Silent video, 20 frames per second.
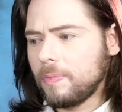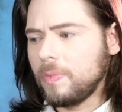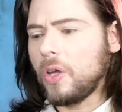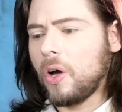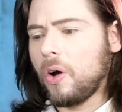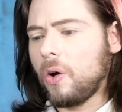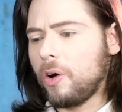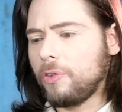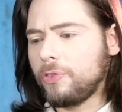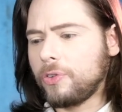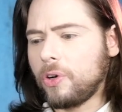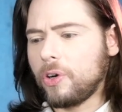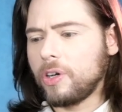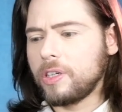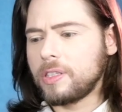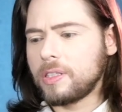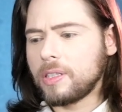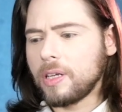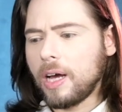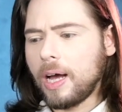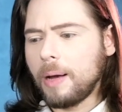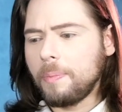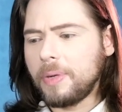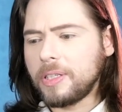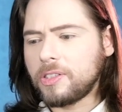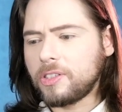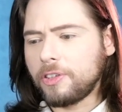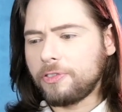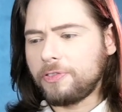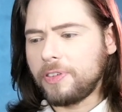No, of course.
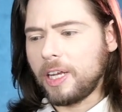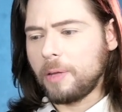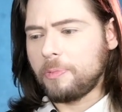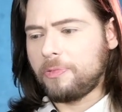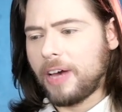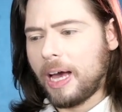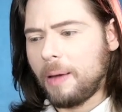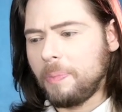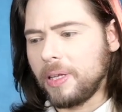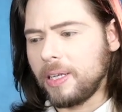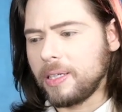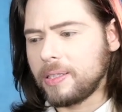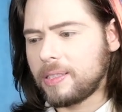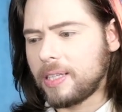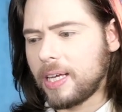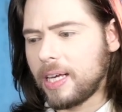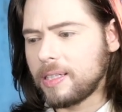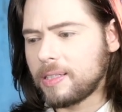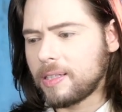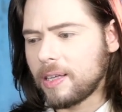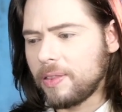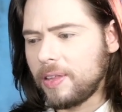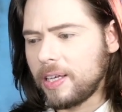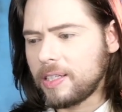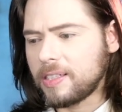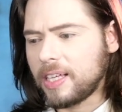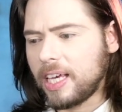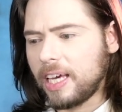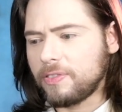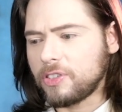Mr. Philip Fabulous says,
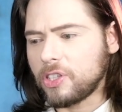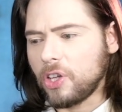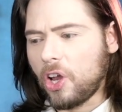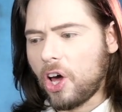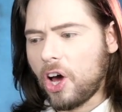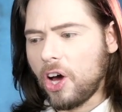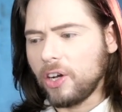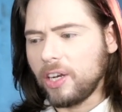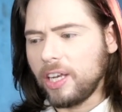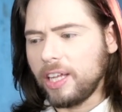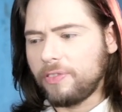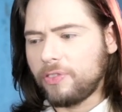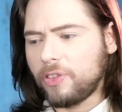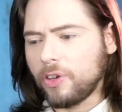this gives Long Live